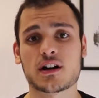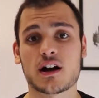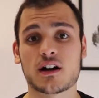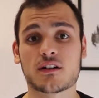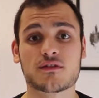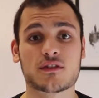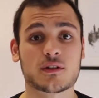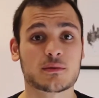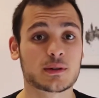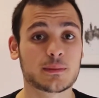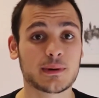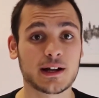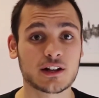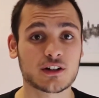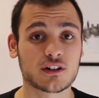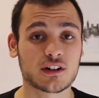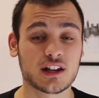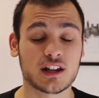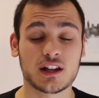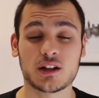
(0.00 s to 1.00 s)
are from the
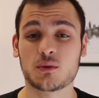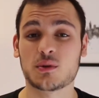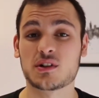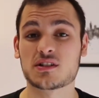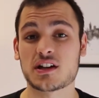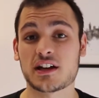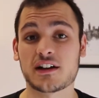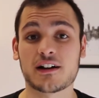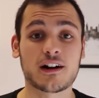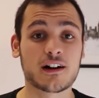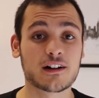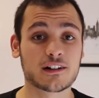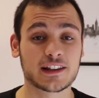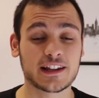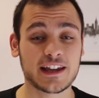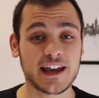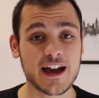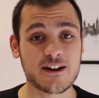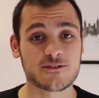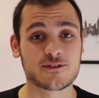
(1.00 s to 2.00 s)
balcony, which I
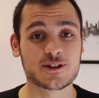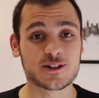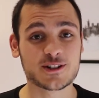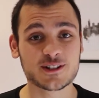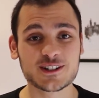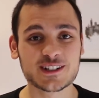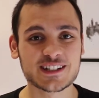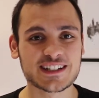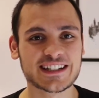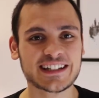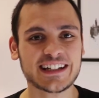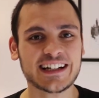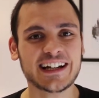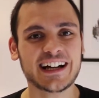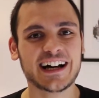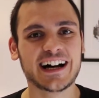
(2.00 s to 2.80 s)
hardly ever use.